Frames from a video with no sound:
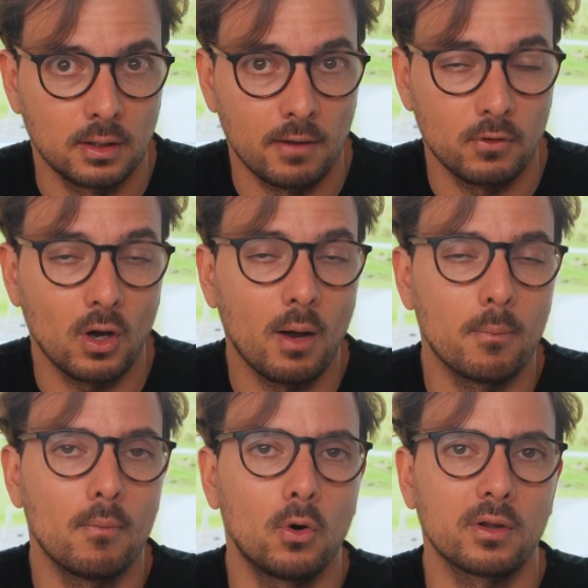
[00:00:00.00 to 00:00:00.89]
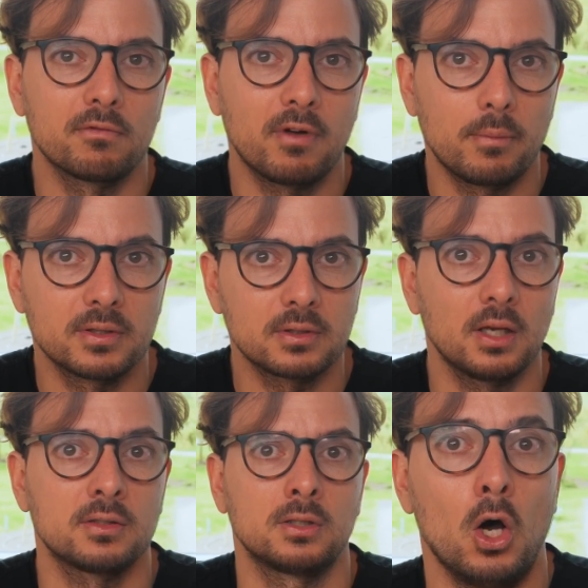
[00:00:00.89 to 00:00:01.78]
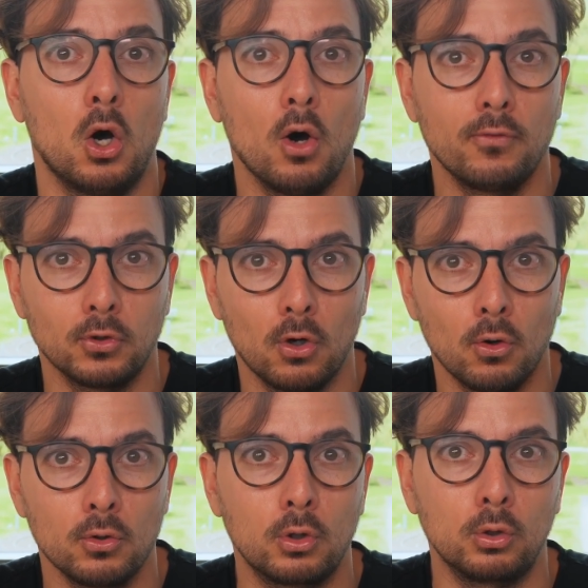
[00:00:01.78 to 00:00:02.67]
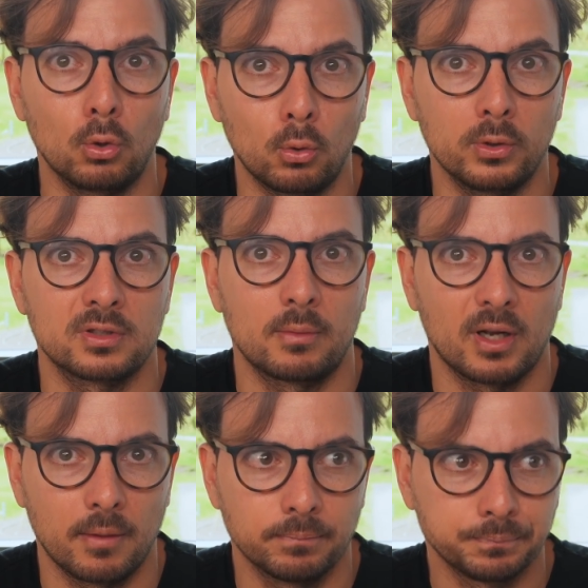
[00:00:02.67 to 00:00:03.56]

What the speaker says: If you have more than 5 mistakes, off you go, you need to do the exam again.